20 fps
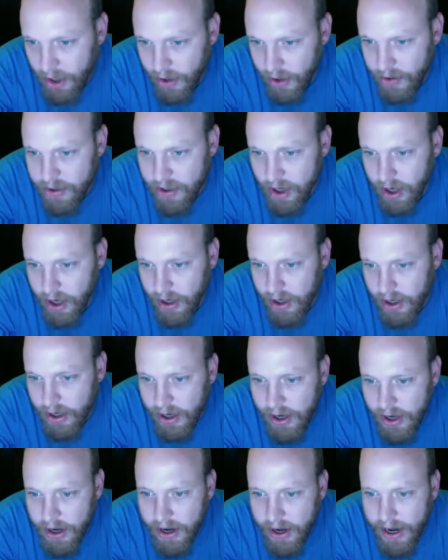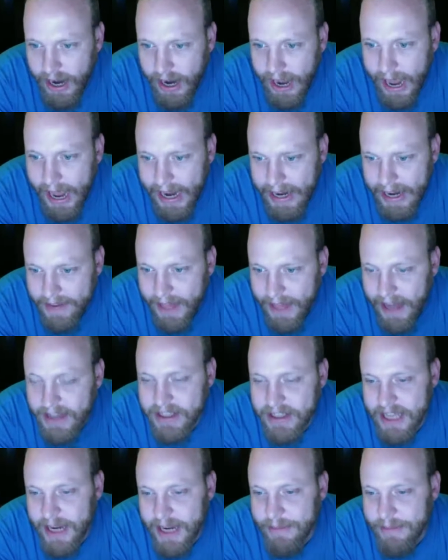And that seemed to be like a
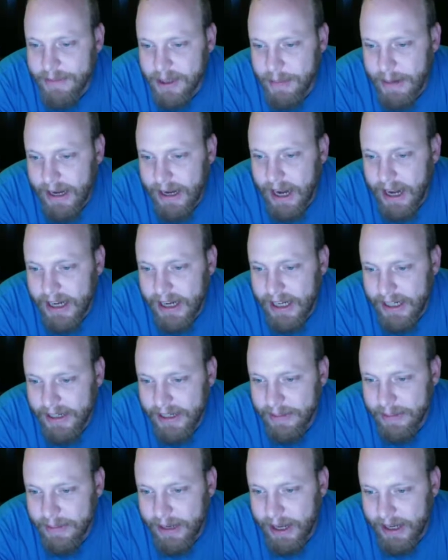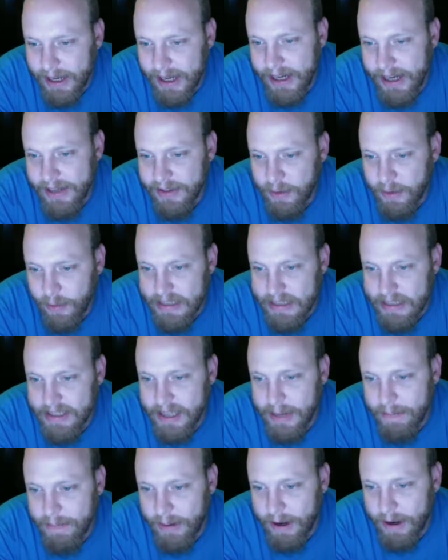little bit like hitting the reset button with
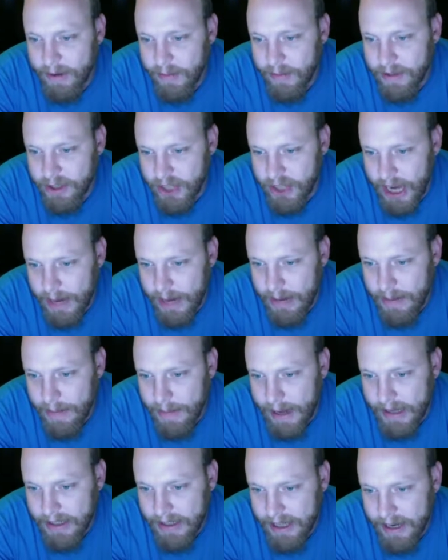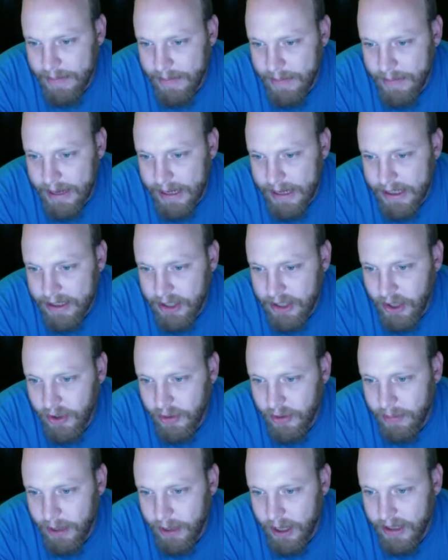Jamie, back to him being a total bastard,
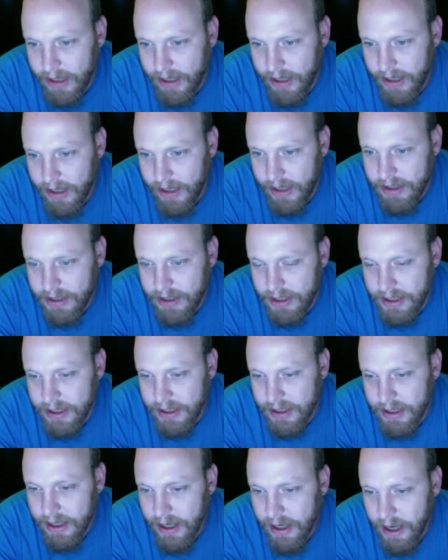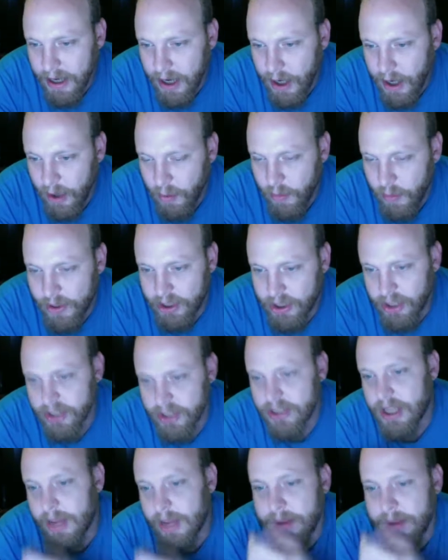which is something they
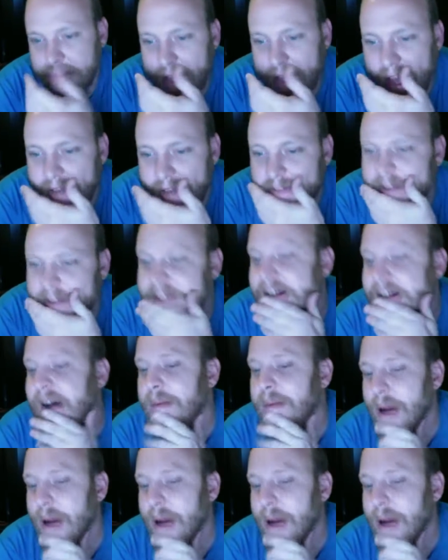haven't done much of.